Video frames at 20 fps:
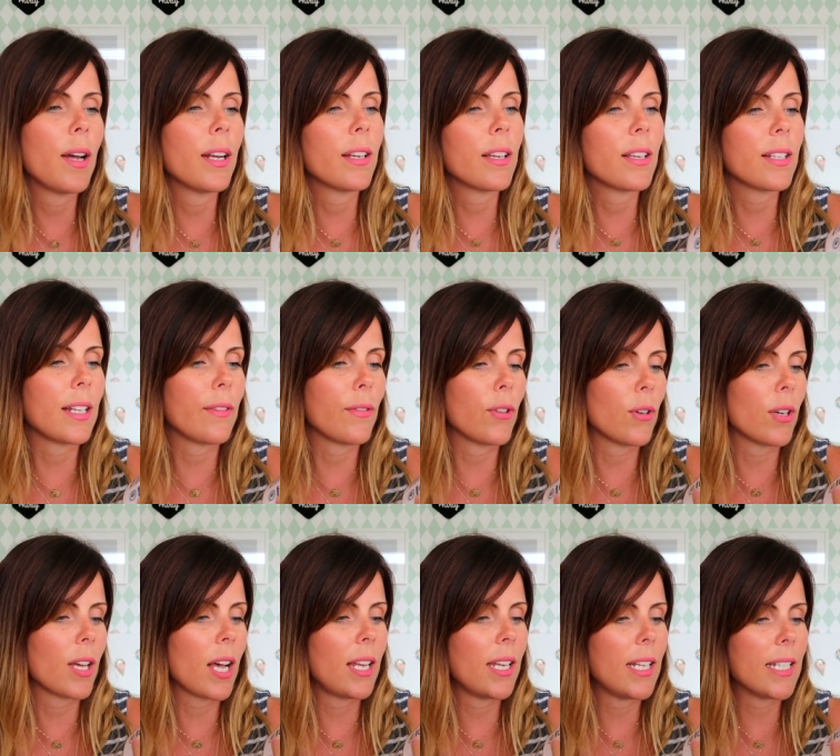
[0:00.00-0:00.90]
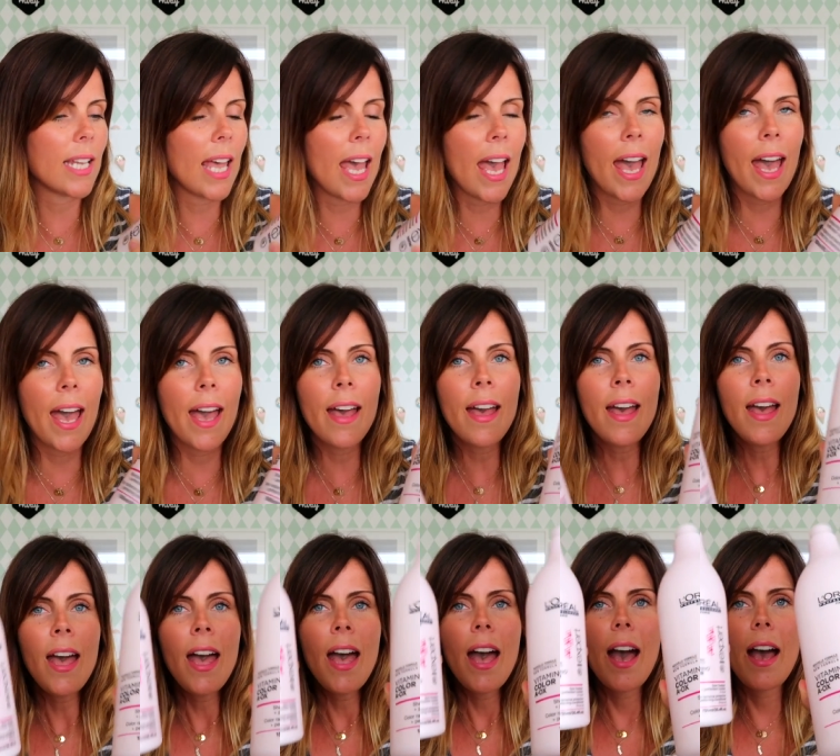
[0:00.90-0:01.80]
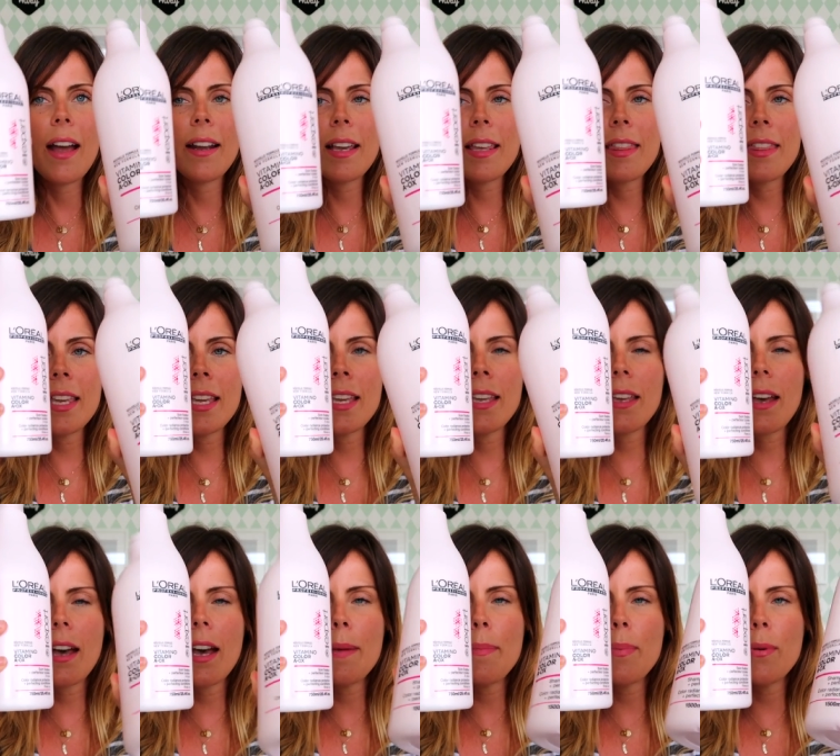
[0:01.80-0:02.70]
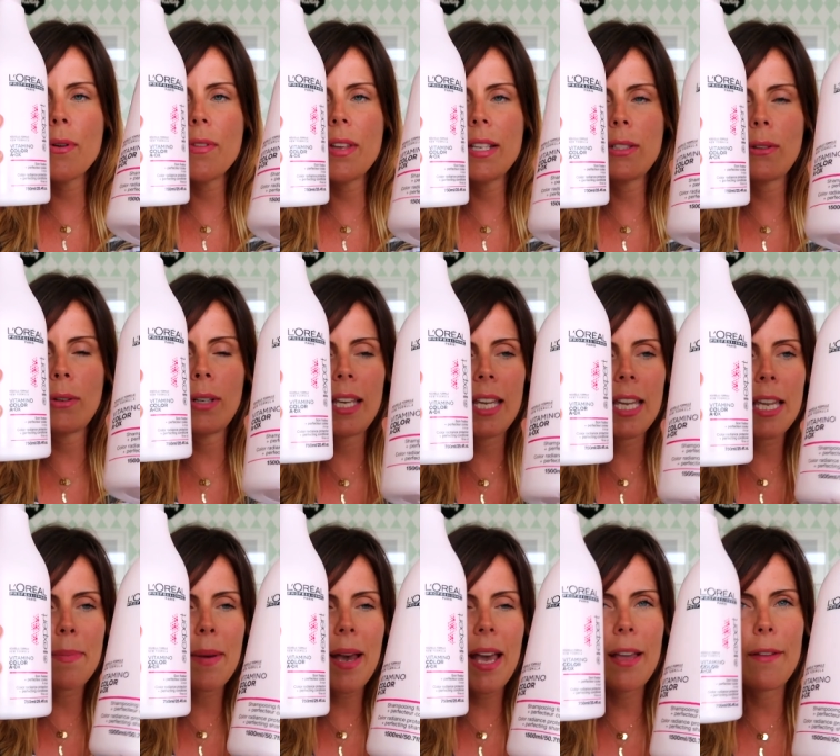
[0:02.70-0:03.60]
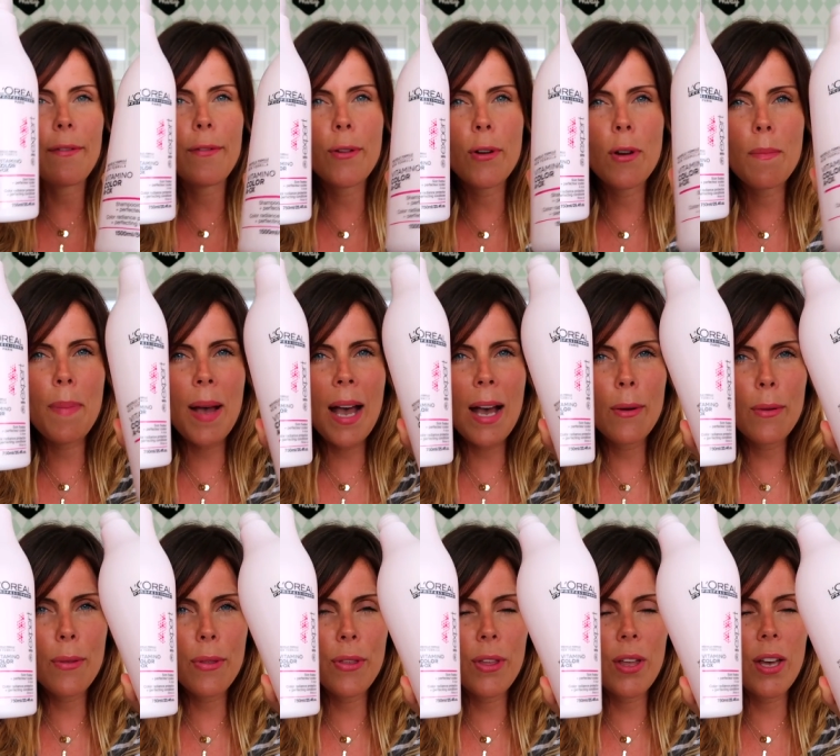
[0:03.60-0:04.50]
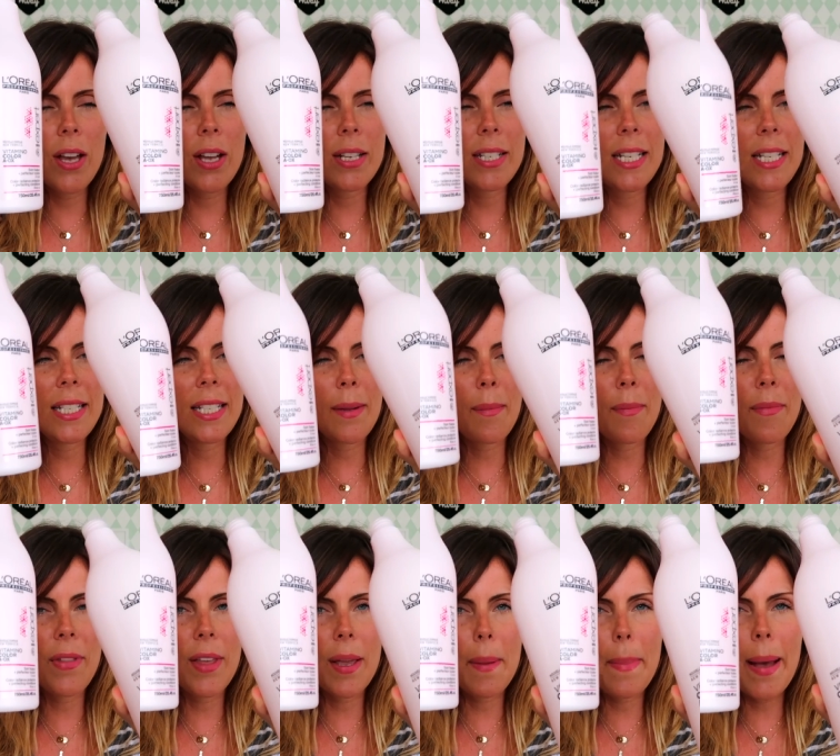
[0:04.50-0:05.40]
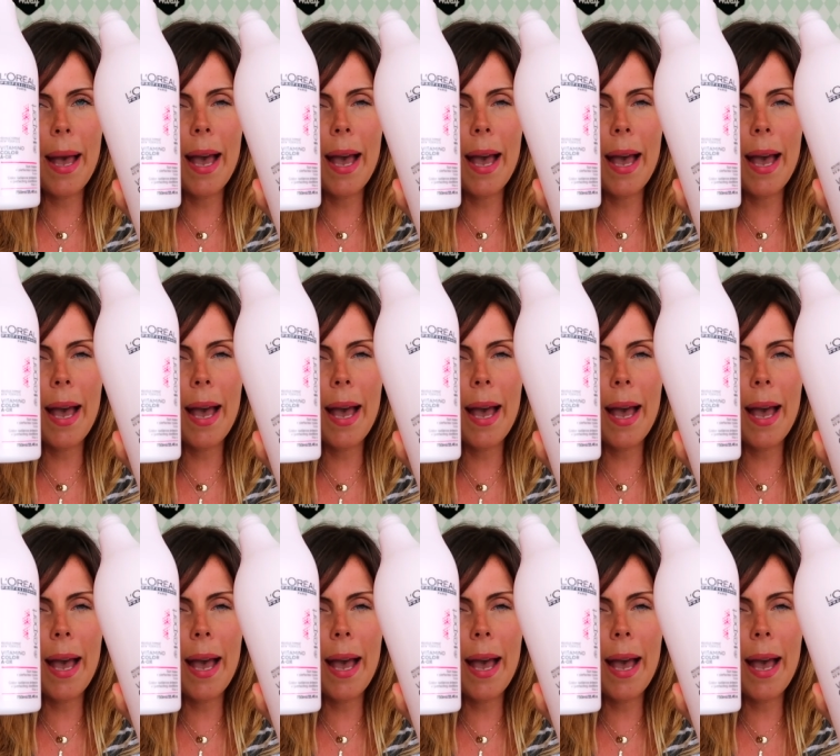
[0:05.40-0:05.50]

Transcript: one, because I've got coloured hair. And I think I bought this on eBay for about 30 something